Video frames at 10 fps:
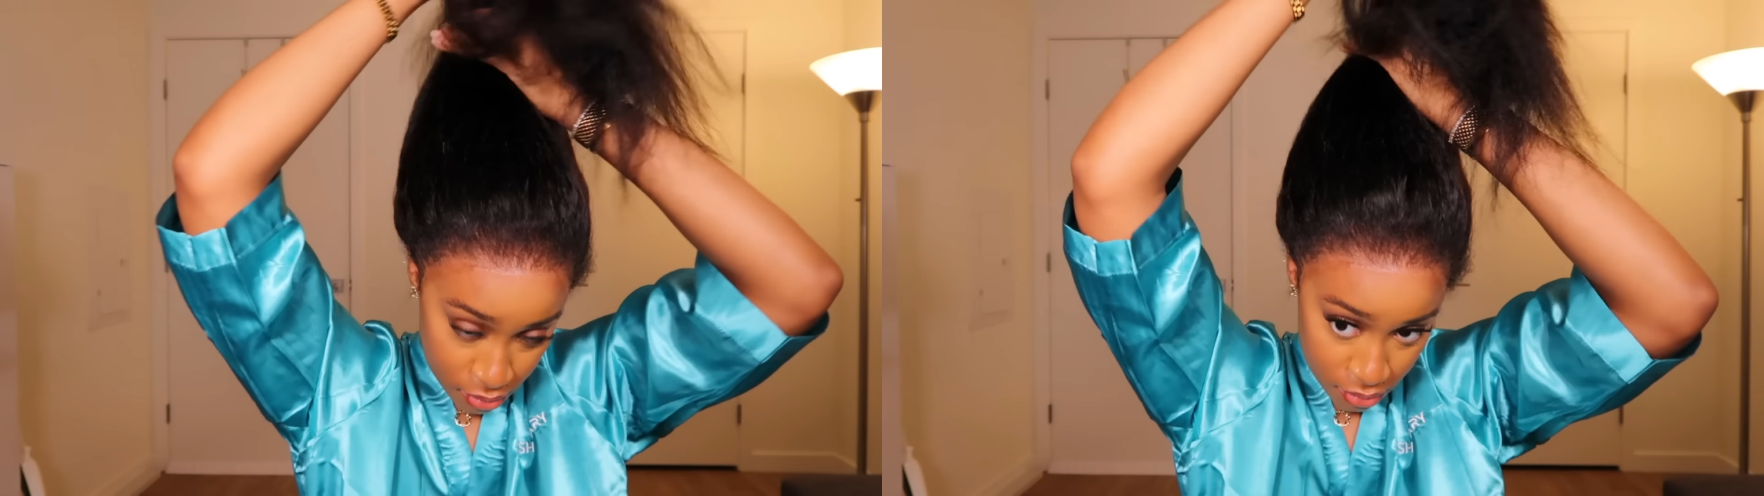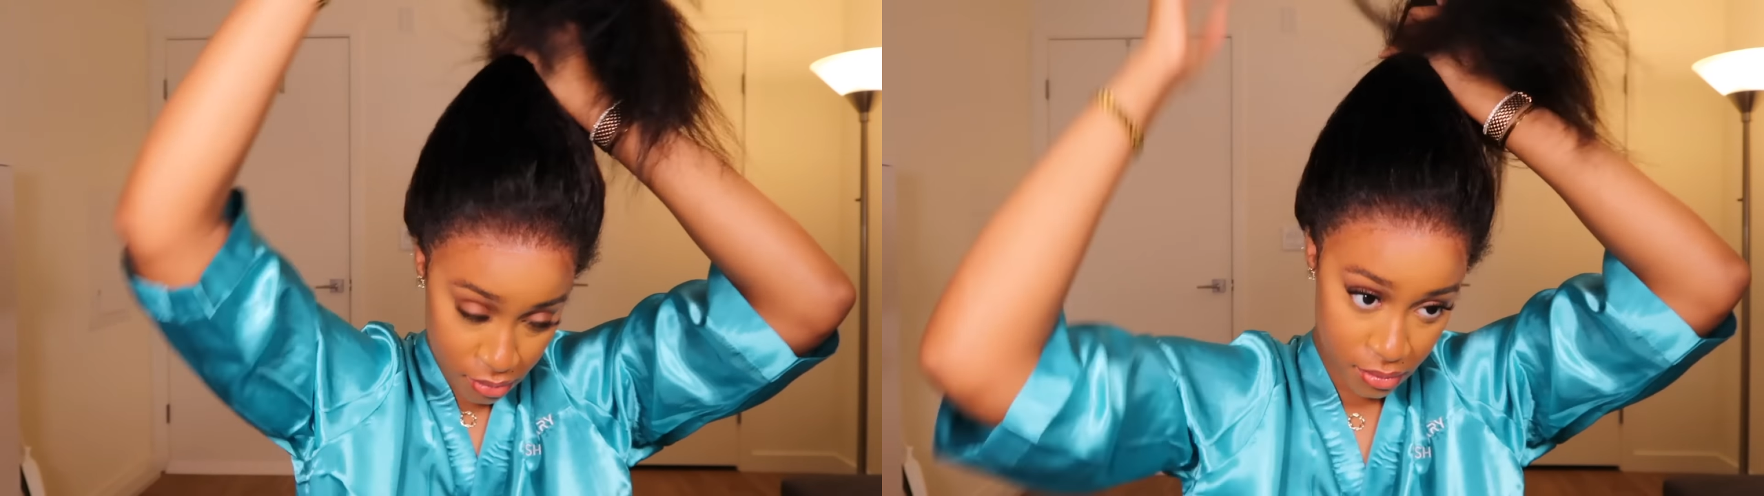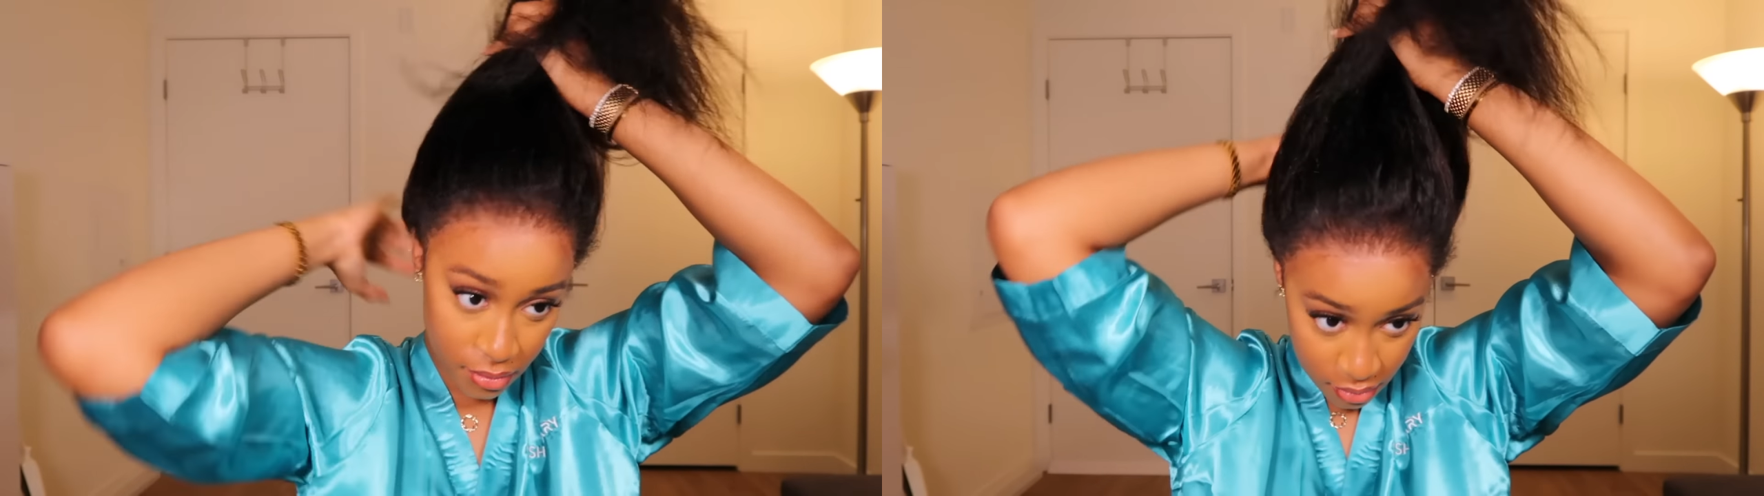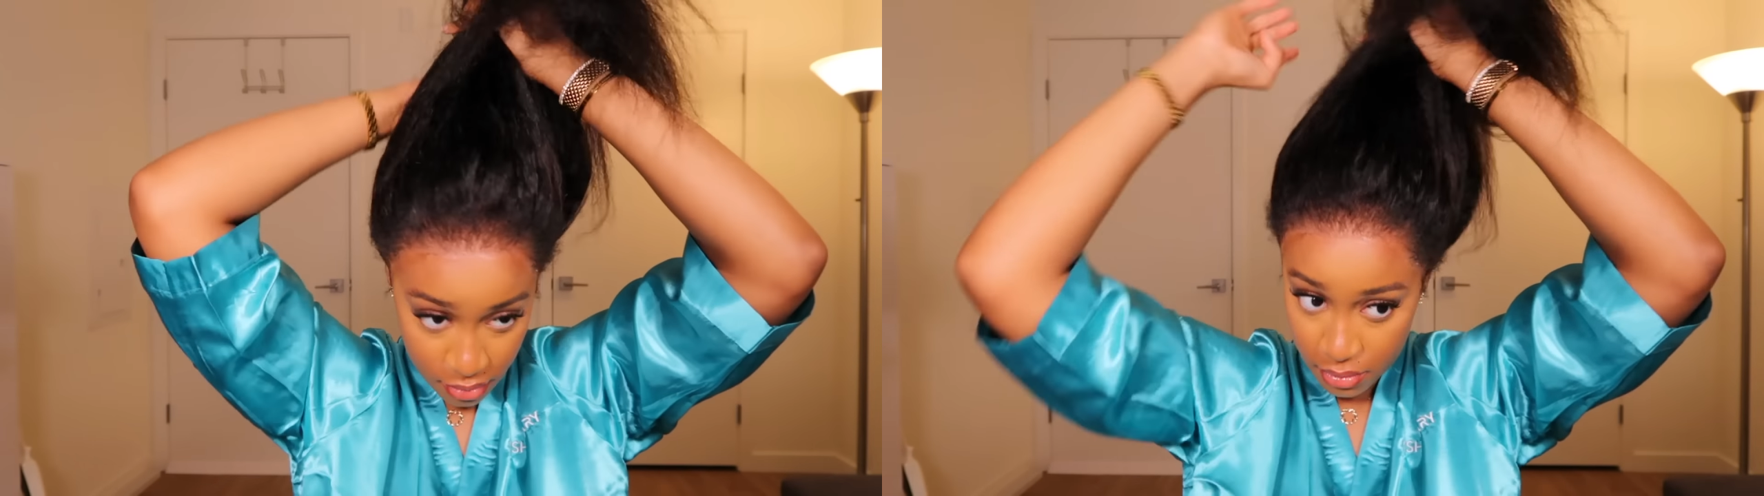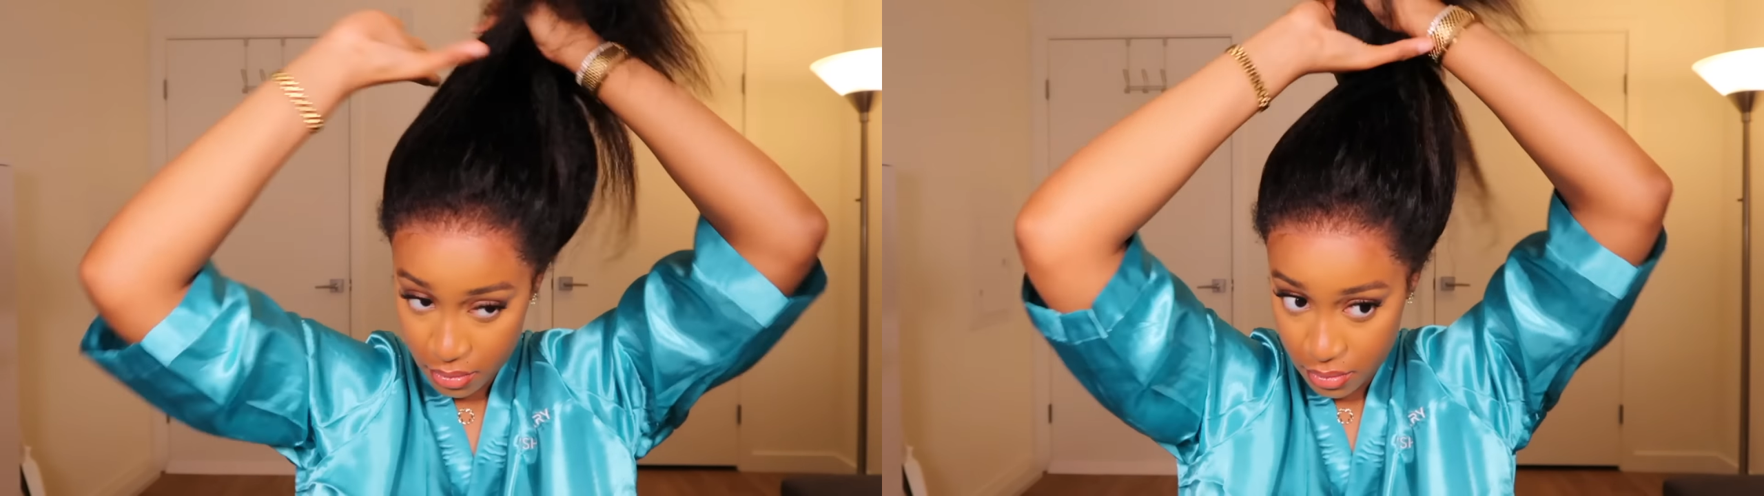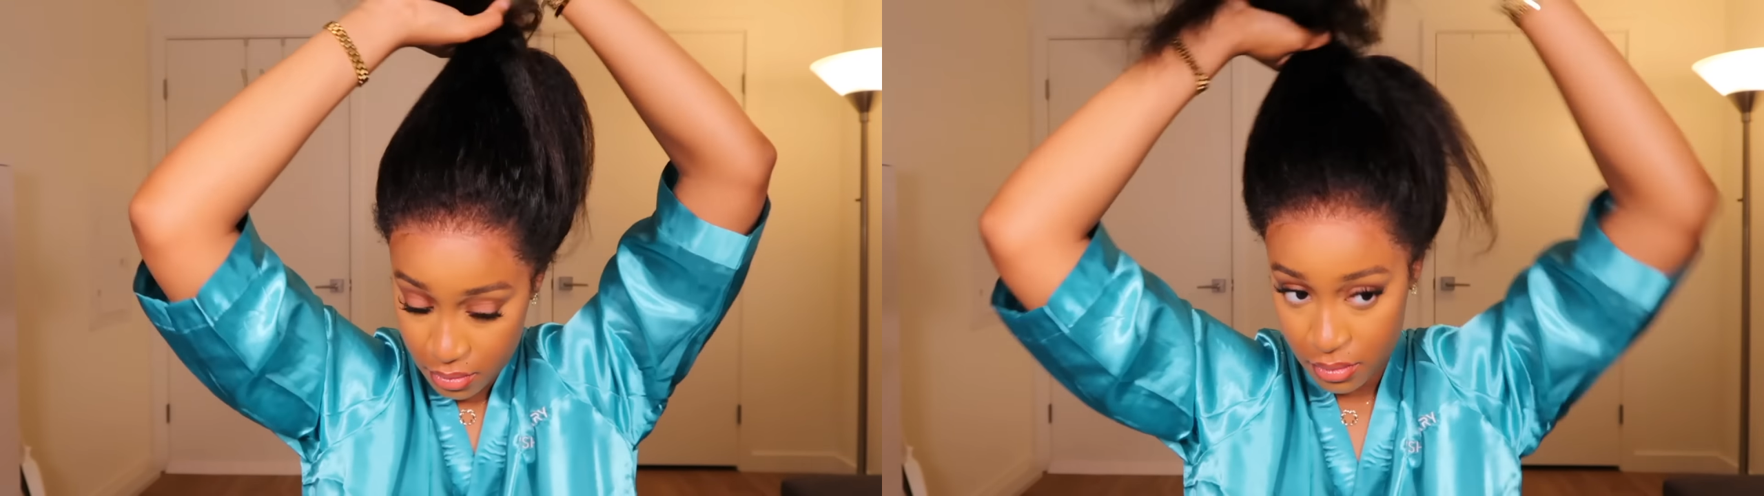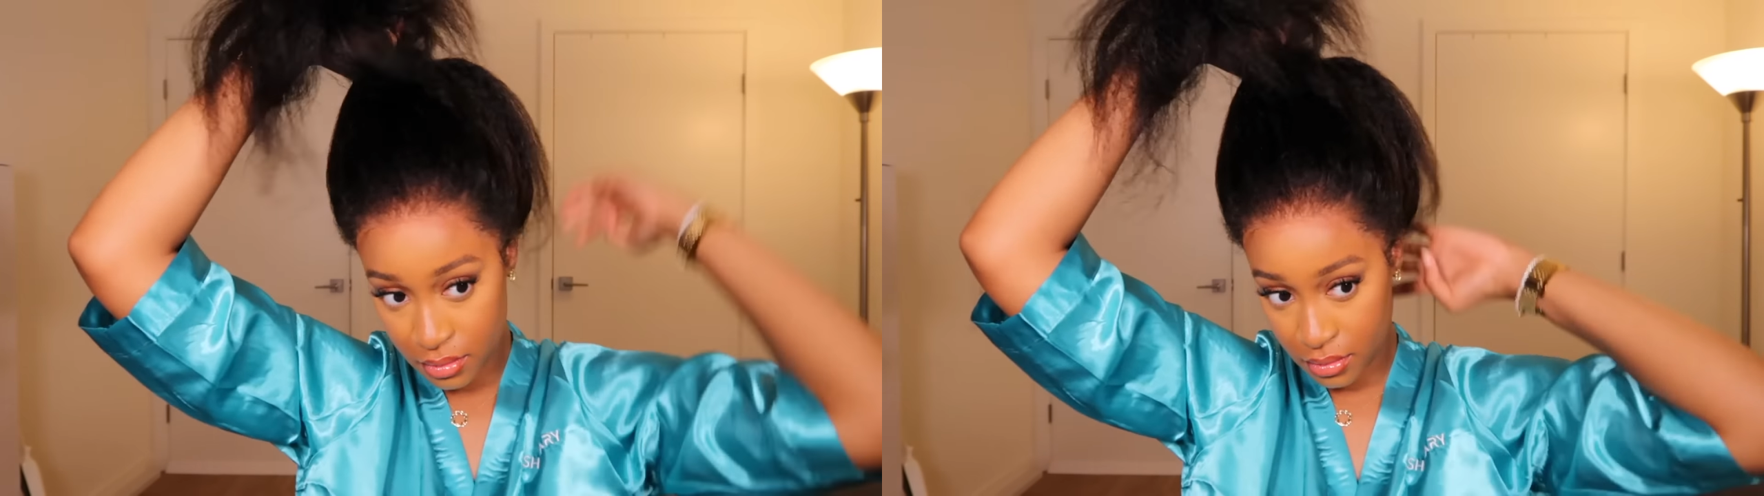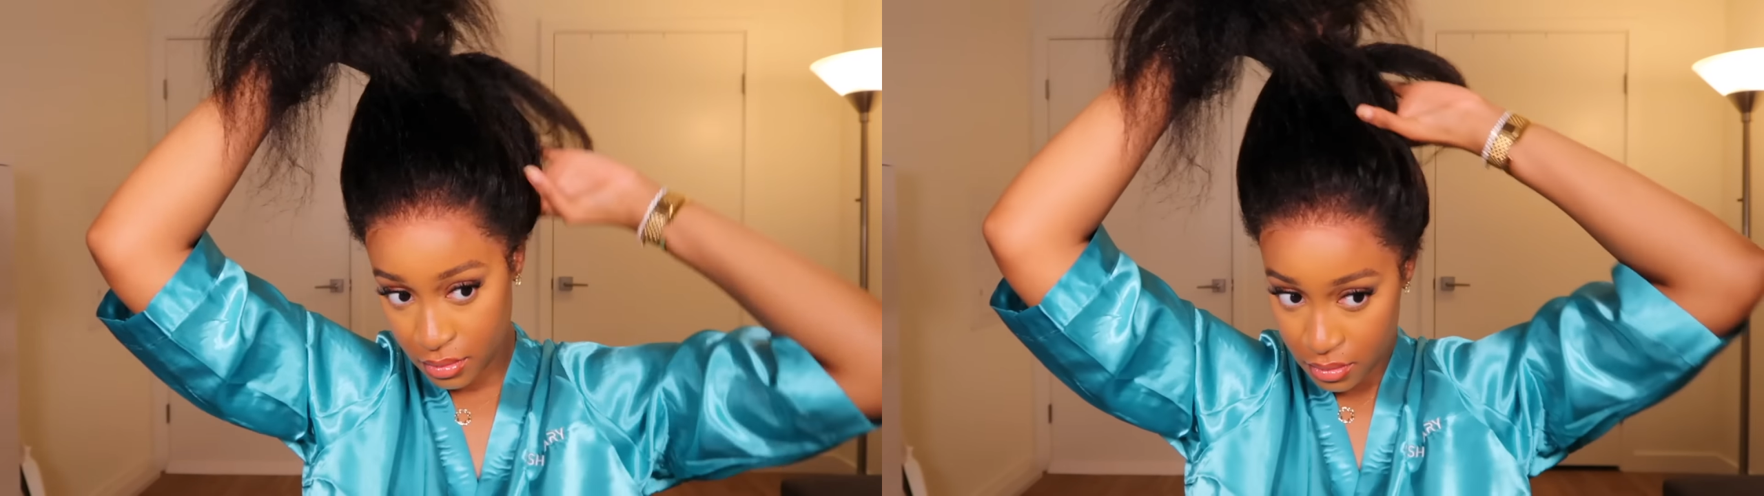but my arms were
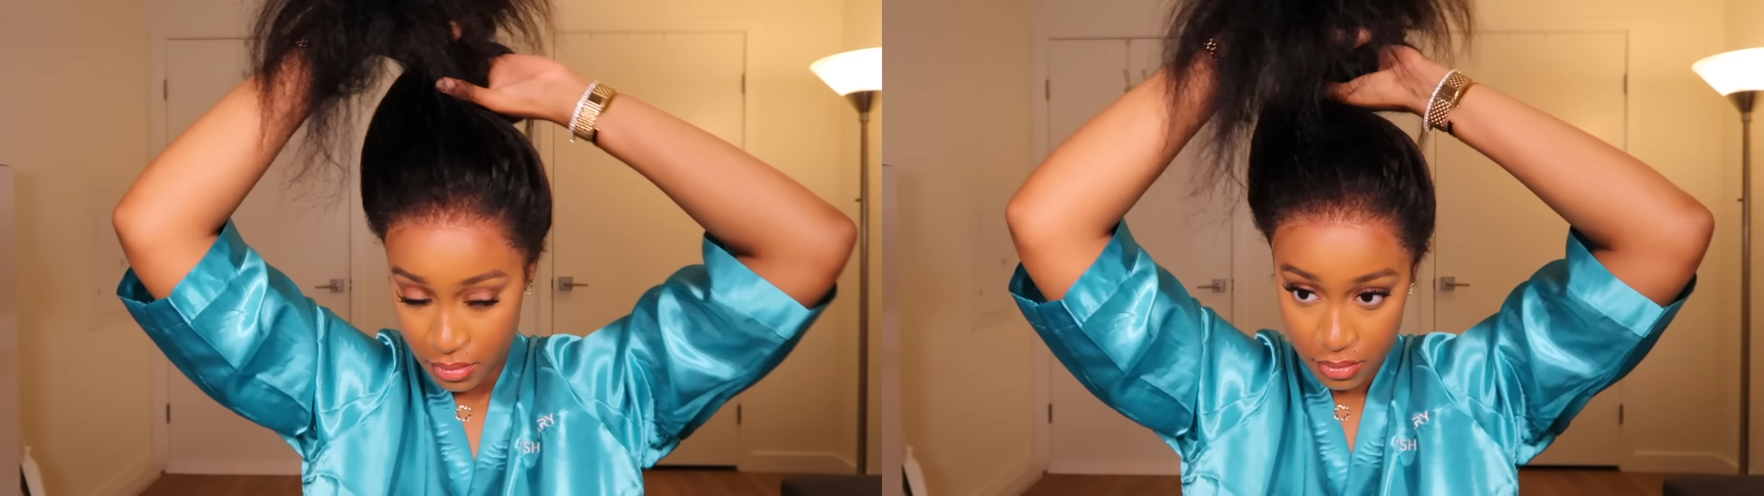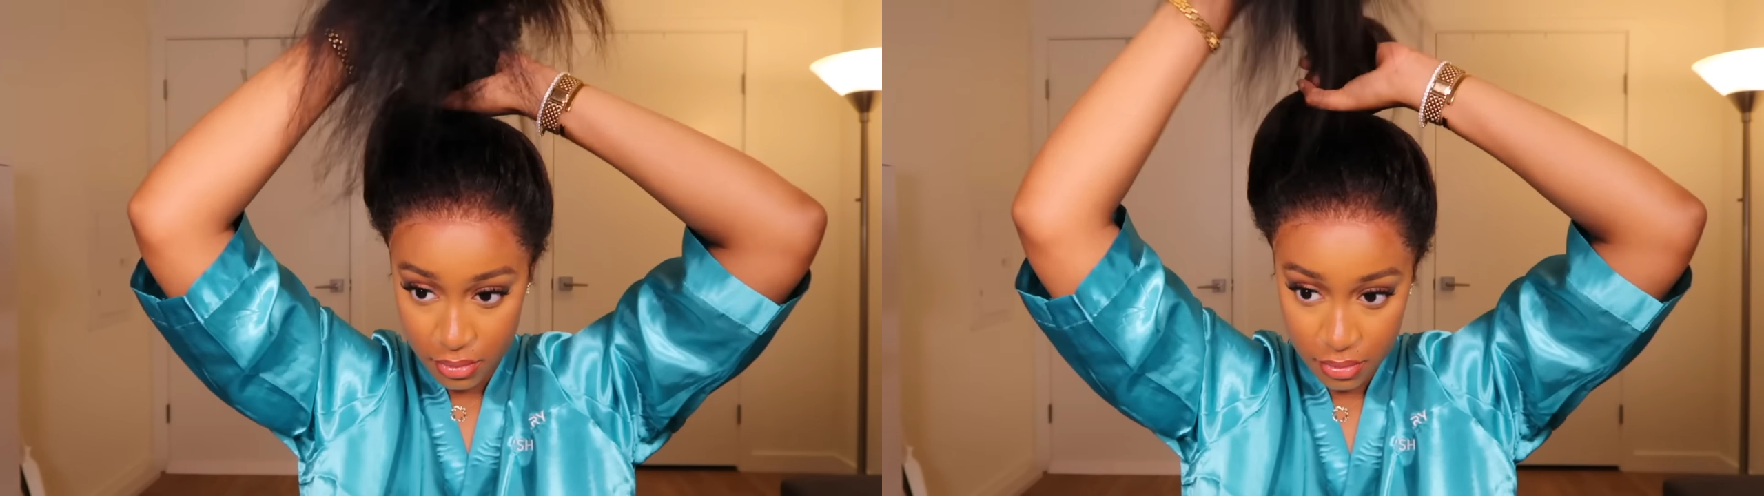killing me.